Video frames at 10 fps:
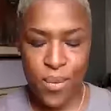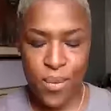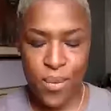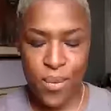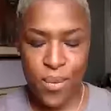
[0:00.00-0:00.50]

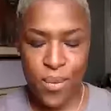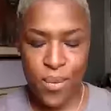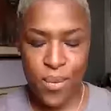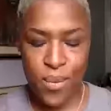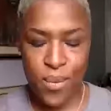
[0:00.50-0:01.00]
number
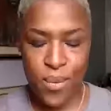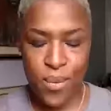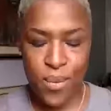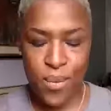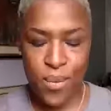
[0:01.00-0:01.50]

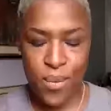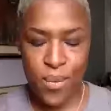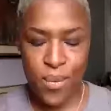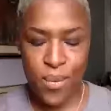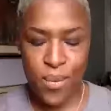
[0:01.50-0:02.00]
6,
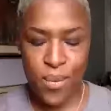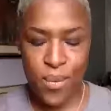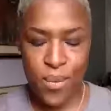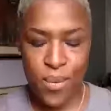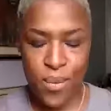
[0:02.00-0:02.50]

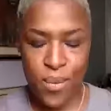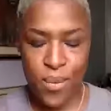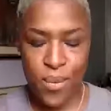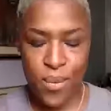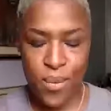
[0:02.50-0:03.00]
expect the
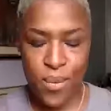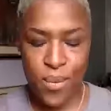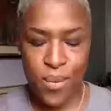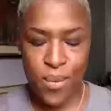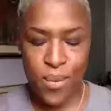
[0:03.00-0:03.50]

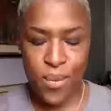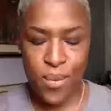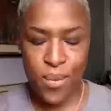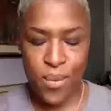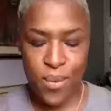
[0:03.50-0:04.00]

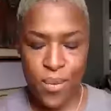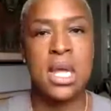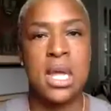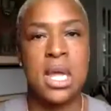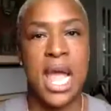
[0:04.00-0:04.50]
unexpected
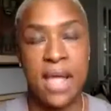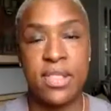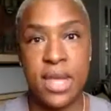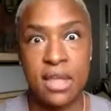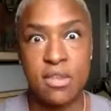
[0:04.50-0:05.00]

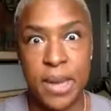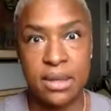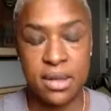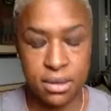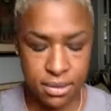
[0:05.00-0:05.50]
and the
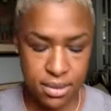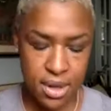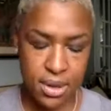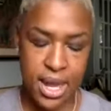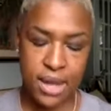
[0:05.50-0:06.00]
expected.
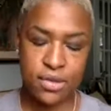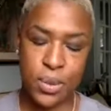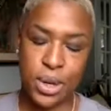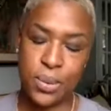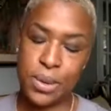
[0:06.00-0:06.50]
Okay, so
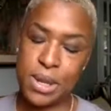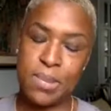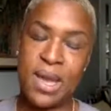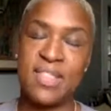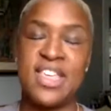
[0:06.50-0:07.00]
what do we mean
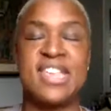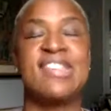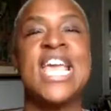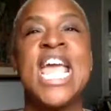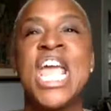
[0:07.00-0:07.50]
by this?
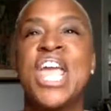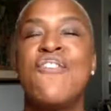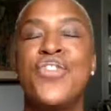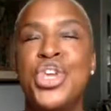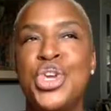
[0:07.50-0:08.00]
If
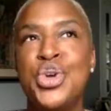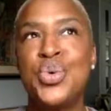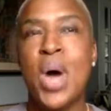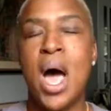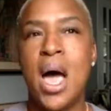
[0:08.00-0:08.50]

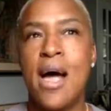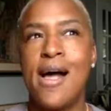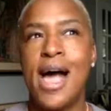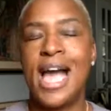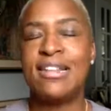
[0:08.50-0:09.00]
you
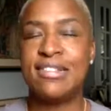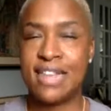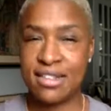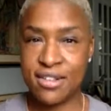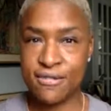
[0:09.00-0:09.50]

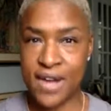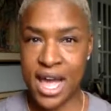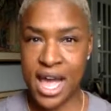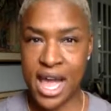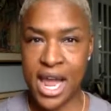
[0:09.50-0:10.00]

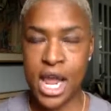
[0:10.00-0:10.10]
identify